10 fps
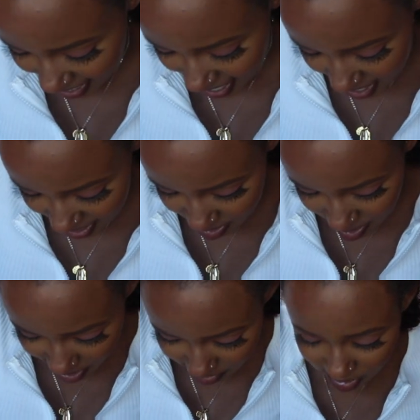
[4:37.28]
And it
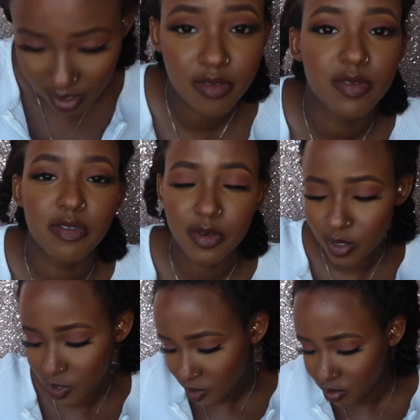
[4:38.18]
comes of
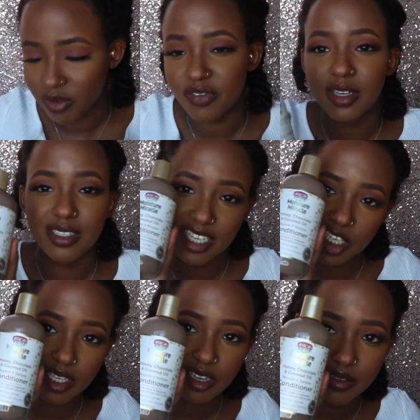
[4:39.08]
course with the
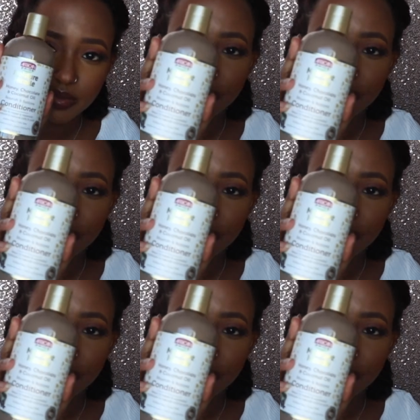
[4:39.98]
conditioner.